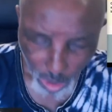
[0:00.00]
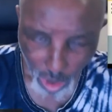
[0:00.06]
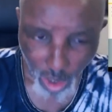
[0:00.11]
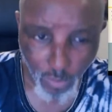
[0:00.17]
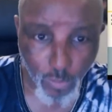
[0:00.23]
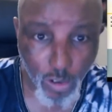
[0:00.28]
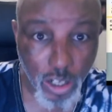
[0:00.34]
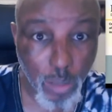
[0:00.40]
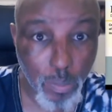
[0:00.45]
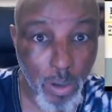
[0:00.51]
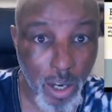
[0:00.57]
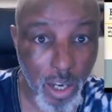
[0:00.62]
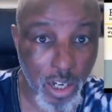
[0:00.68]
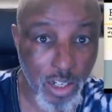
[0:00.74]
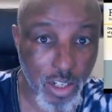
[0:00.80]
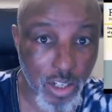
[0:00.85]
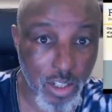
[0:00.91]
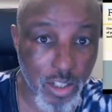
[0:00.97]
funded by
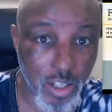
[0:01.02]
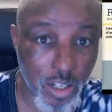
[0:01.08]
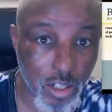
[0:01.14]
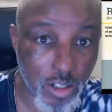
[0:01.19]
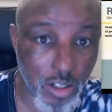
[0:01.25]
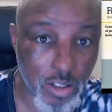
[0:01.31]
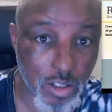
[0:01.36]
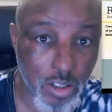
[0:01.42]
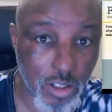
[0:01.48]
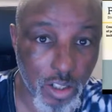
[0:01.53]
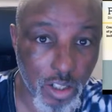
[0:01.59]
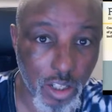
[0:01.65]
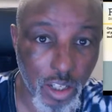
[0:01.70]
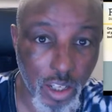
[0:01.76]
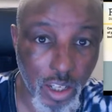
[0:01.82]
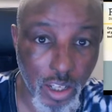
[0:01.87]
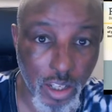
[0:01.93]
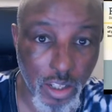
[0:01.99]
NHS England,
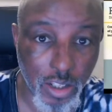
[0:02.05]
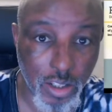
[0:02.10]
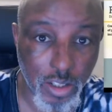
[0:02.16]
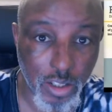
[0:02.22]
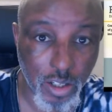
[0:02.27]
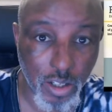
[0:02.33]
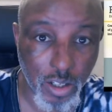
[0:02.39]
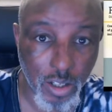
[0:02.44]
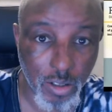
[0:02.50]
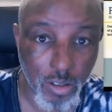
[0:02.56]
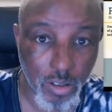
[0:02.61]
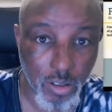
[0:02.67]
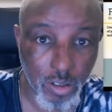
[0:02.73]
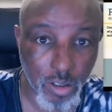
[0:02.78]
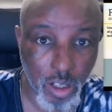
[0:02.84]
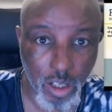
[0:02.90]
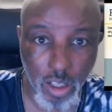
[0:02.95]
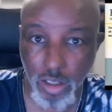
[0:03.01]
is
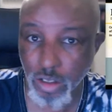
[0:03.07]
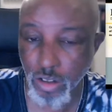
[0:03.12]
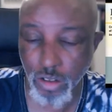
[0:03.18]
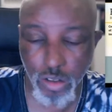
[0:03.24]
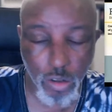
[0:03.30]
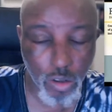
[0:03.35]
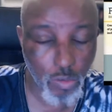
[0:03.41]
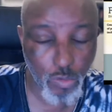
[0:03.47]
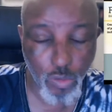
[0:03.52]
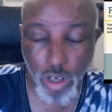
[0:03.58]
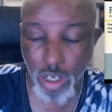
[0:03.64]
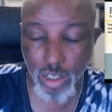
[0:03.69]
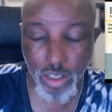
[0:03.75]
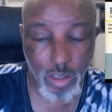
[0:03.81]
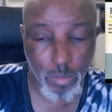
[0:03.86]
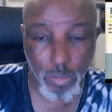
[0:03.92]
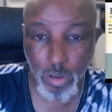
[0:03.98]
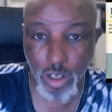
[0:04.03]
doing a really
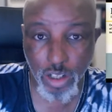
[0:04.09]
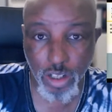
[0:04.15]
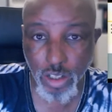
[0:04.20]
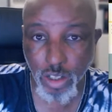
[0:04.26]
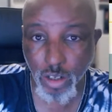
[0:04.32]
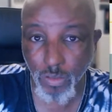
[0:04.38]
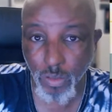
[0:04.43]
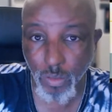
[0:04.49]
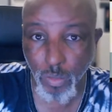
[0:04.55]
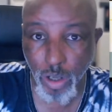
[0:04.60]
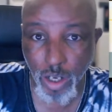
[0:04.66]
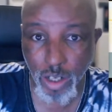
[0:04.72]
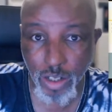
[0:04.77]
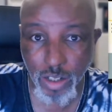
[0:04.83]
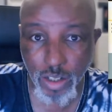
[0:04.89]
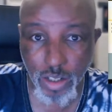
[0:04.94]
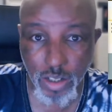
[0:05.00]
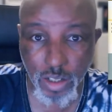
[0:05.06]
simple initiative where they're
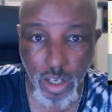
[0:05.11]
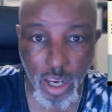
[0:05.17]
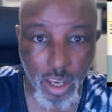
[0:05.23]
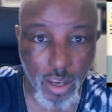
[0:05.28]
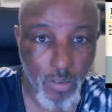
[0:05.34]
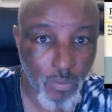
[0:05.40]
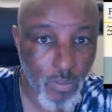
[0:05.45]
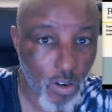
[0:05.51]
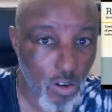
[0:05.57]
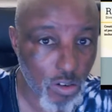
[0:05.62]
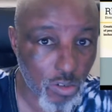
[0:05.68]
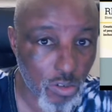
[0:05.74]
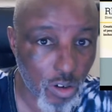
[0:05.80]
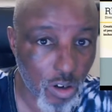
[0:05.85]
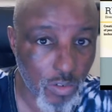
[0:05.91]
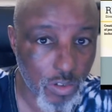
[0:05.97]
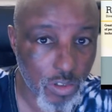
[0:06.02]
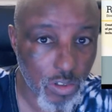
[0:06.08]
just taking
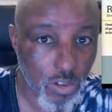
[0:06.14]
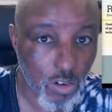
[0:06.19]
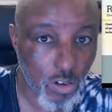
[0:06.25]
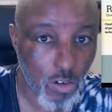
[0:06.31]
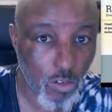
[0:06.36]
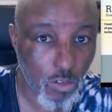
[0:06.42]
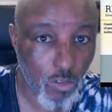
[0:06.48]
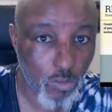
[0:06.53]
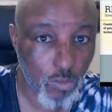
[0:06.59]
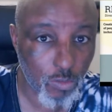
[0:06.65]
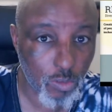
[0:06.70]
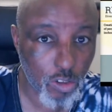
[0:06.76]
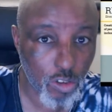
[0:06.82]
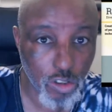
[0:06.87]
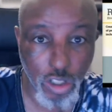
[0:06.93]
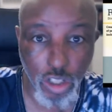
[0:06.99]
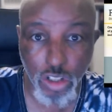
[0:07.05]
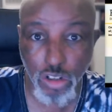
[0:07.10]
photographs of
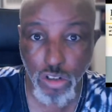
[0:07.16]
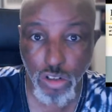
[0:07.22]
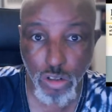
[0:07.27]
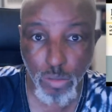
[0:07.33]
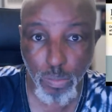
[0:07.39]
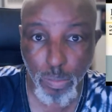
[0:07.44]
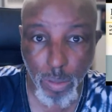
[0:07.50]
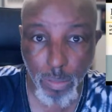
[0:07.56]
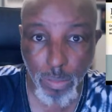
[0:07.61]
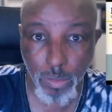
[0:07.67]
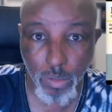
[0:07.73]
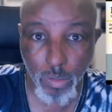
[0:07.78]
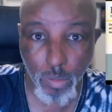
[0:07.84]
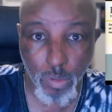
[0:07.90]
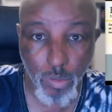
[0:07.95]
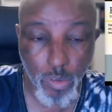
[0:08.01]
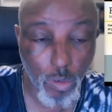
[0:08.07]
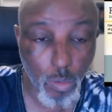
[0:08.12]
conditions on people
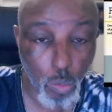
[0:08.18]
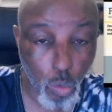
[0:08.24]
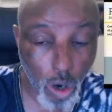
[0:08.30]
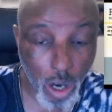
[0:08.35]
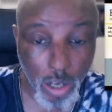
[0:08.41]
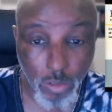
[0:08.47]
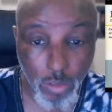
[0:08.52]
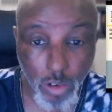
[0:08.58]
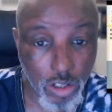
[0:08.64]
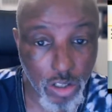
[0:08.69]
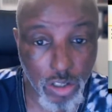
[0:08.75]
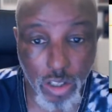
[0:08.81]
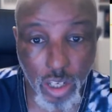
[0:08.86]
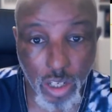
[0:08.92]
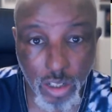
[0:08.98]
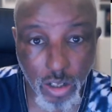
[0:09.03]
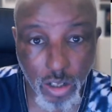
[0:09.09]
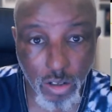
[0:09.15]
with a wide range of
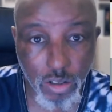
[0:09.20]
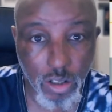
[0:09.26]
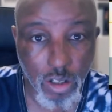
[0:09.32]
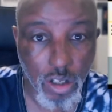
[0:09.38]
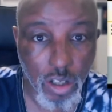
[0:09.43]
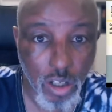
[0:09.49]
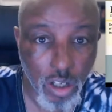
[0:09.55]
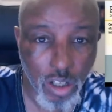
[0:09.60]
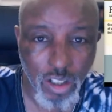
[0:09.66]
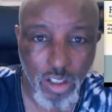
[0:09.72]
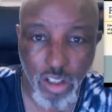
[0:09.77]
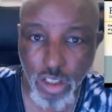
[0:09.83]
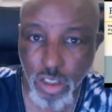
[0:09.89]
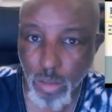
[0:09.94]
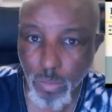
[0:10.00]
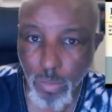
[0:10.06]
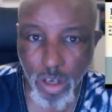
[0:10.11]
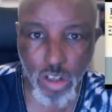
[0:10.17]
skin tones, just
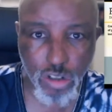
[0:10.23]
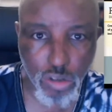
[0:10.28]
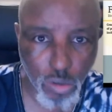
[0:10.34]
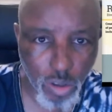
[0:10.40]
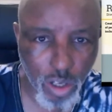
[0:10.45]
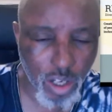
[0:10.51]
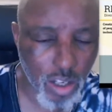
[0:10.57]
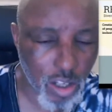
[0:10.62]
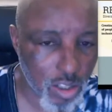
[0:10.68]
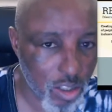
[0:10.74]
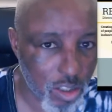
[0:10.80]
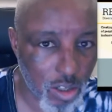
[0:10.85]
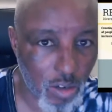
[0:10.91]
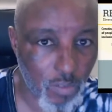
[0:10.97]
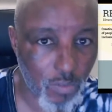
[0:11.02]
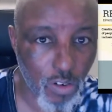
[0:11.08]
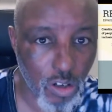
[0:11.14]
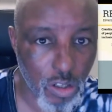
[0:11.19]
to make sure that there's a
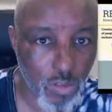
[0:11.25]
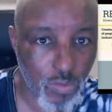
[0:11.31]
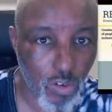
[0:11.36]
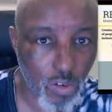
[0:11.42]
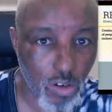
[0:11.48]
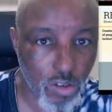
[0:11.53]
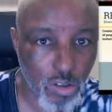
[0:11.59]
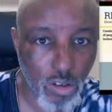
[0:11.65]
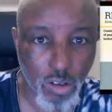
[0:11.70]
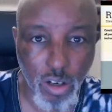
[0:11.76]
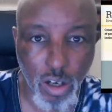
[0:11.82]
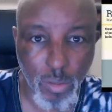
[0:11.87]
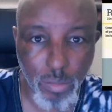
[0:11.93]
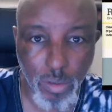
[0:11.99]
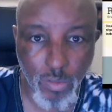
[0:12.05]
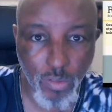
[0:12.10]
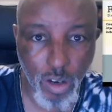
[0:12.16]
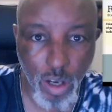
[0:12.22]
diverse photo
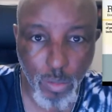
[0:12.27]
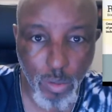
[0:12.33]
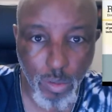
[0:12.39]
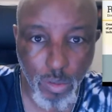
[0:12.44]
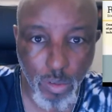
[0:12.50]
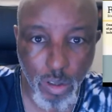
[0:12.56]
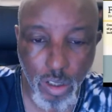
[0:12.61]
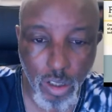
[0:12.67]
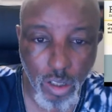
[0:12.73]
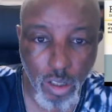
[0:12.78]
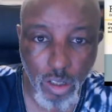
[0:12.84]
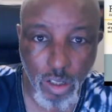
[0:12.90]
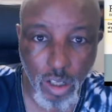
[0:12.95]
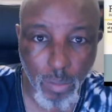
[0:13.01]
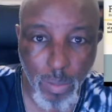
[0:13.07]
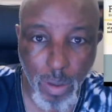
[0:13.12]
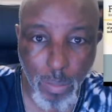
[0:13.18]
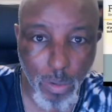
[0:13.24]
library available
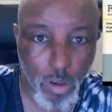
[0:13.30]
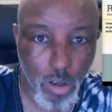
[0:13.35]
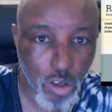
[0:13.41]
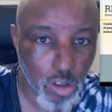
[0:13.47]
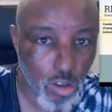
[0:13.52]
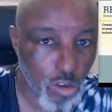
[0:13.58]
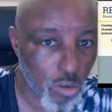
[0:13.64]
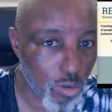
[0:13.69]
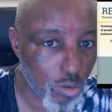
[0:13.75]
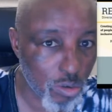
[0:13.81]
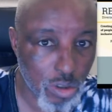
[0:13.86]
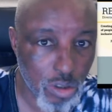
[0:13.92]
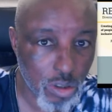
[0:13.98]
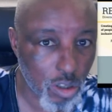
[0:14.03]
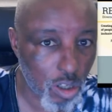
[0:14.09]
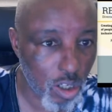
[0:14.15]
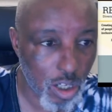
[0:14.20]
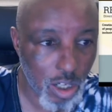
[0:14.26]
that people can use,
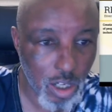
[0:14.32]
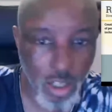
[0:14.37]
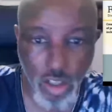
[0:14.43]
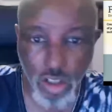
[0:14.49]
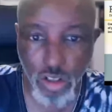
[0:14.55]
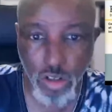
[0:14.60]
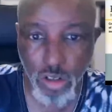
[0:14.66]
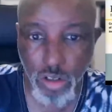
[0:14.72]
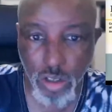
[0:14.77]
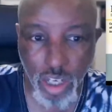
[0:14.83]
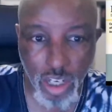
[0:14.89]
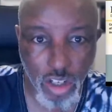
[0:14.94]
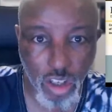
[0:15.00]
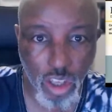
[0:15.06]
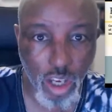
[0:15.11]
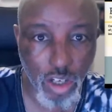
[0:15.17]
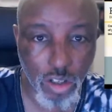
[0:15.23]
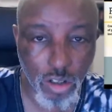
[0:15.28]
like clinicians,
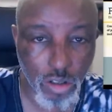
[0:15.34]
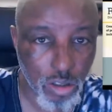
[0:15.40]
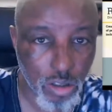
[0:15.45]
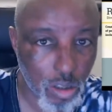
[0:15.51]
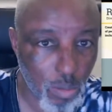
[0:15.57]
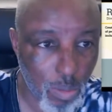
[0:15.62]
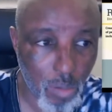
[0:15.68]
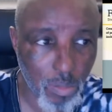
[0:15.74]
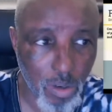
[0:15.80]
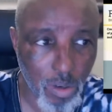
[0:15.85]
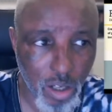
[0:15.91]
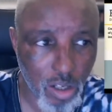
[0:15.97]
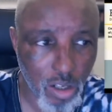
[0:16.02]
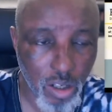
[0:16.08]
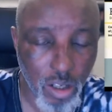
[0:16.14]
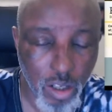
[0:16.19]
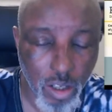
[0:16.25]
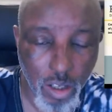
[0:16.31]
educators, the public,
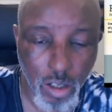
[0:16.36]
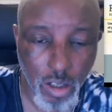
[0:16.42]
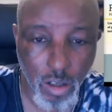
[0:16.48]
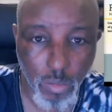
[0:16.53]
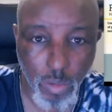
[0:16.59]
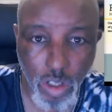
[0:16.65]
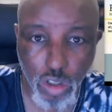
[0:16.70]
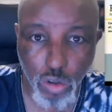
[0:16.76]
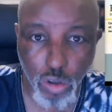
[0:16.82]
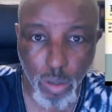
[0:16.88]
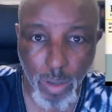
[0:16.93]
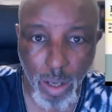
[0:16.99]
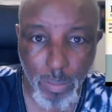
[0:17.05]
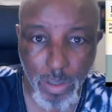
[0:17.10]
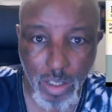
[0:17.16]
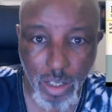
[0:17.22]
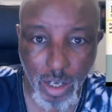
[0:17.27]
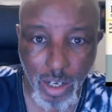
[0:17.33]
when talking about
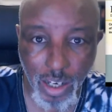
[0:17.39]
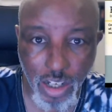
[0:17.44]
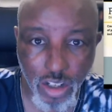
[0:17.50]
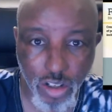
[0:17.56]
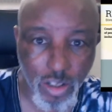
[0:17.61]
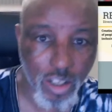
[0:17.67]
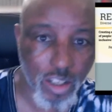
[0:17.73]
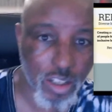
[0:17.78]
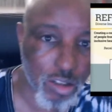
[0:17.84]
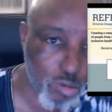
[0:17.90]
particular issues. And this is